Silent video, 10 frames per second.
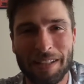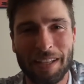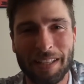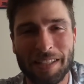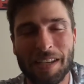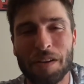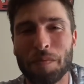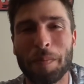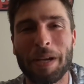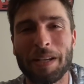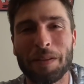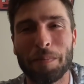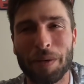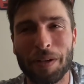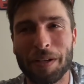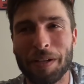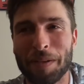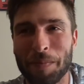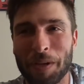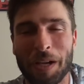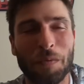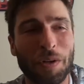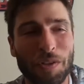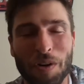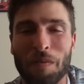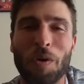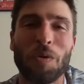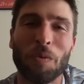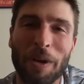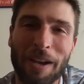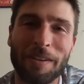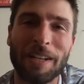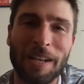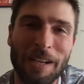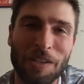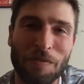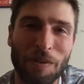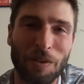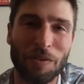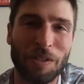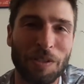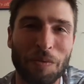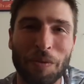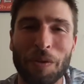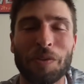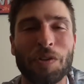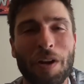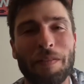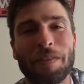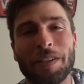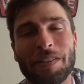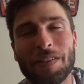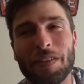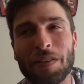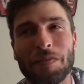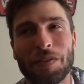Like, that's kind of a pain in the butt, and like I don't want to drive all the way out to Nashville and deal with all the traffic and stuff.